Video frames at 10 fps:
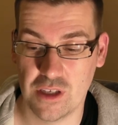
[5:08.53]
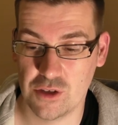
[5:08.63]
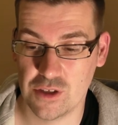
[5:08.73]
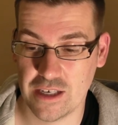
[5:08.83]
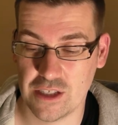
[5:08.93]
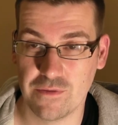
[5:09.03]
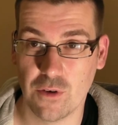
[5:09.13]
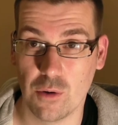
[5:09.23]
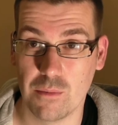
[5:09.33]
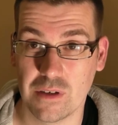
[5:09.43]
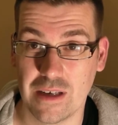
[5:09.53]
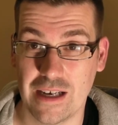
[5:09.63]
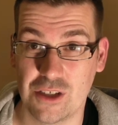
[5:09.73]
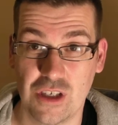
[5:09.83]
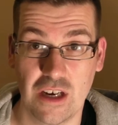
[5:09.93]
This is actually from
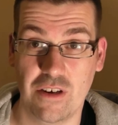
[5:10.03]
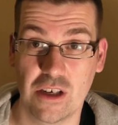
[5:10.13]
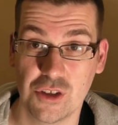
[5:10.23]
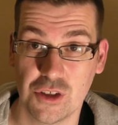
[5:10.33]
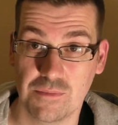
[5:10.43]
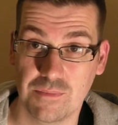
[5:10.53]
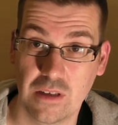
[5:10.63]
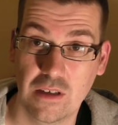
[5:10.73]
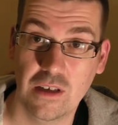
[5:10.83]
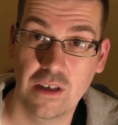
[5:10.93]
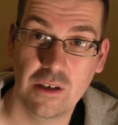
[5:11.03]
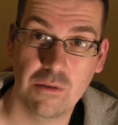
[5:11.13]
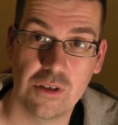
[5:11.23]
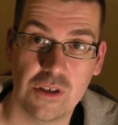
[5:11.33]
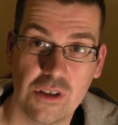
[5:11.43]
Cash Generators,
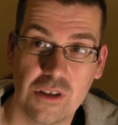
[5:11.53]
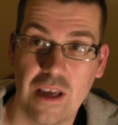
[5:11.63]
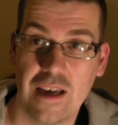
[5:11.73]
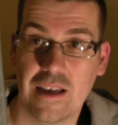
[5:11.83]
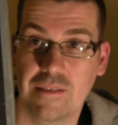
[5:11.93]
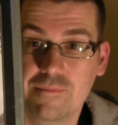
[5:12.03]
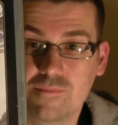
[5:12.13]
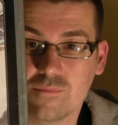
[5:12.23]
which is Tekken,